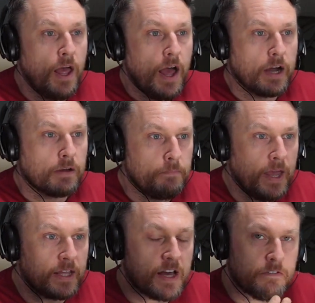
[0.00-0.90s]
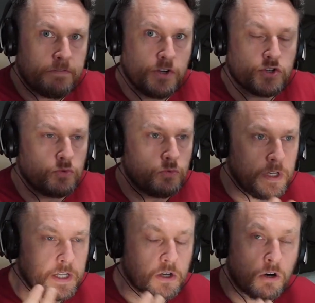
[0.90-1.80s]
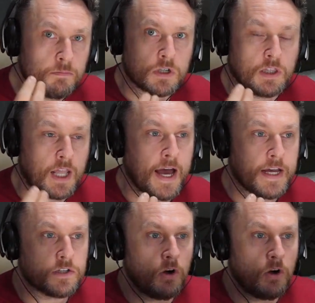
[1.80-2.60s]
I can make that vision really come to light